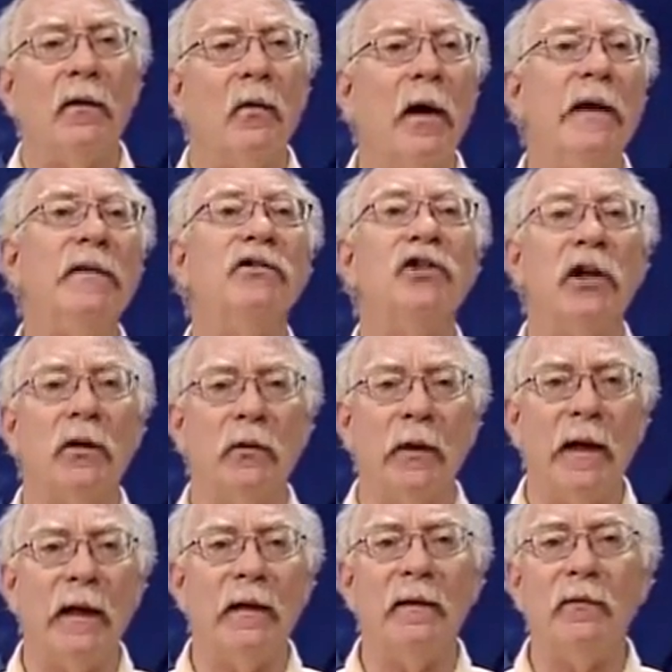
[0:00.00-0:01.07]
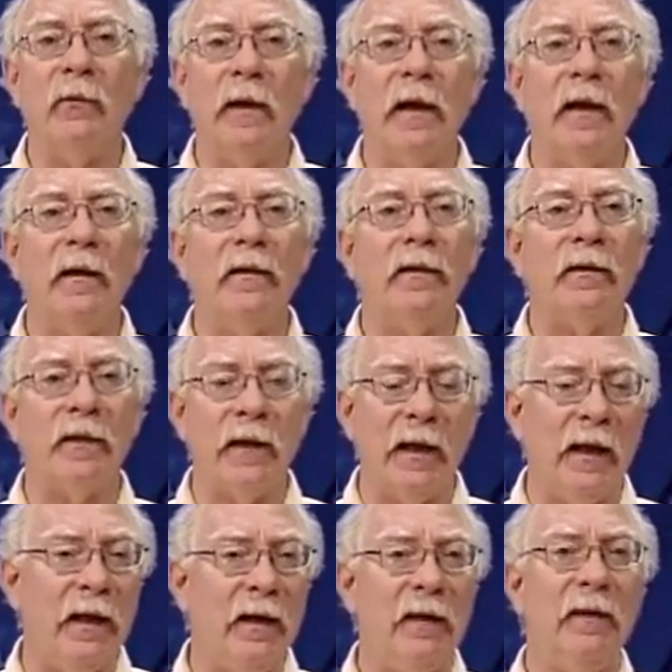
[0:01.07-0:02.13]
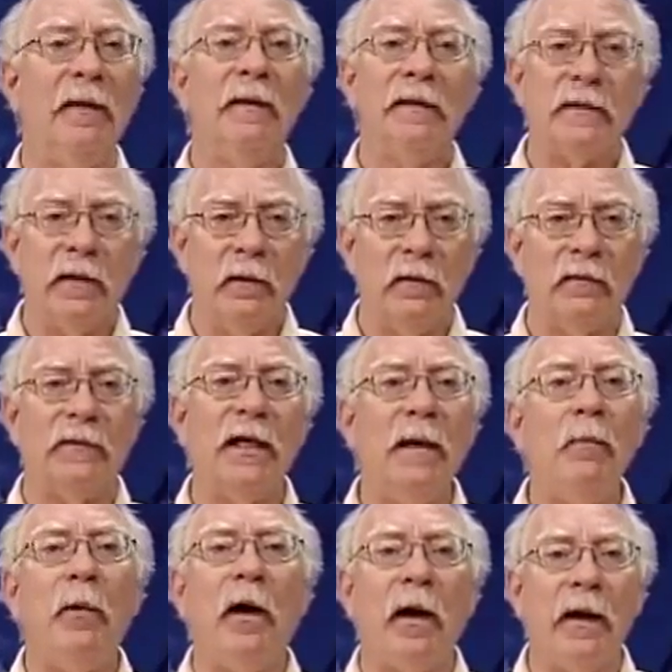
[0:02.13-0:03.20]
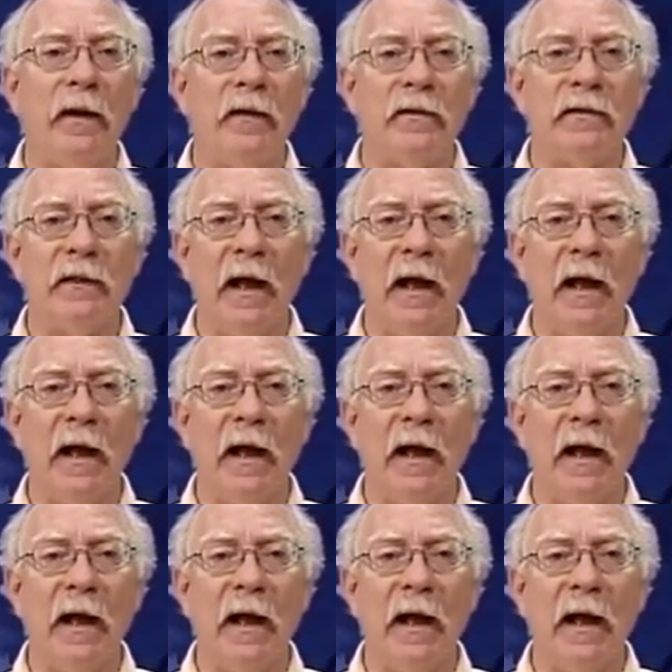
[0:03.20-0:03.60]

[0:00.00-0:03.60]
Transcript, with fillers: quite chagrined with the Tea Partiers.